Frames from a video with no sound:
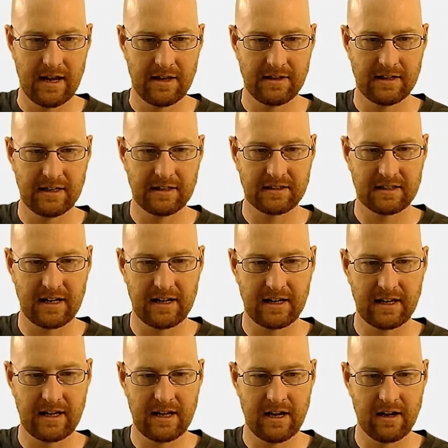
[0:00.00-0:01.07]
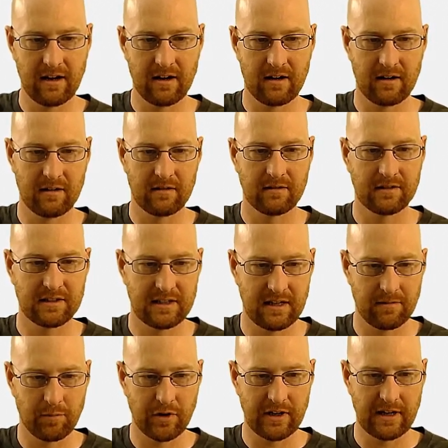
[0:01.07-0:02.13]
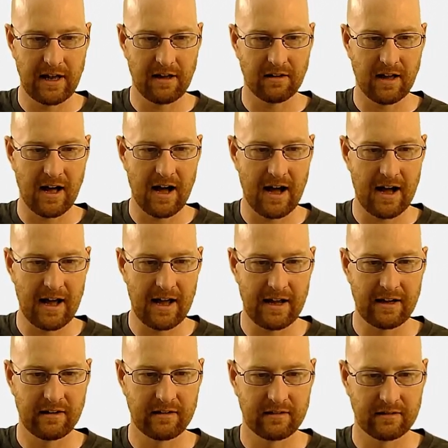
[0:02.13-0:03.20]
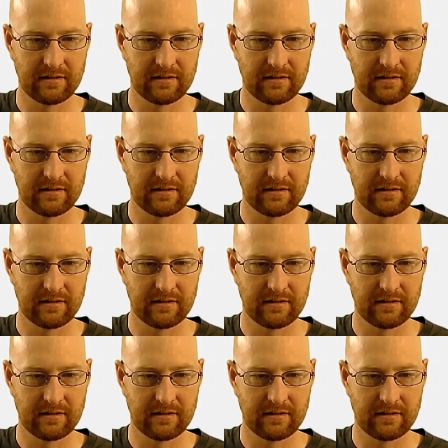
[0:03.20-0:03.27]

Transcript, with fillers: And then inside of here, instead of putting LI,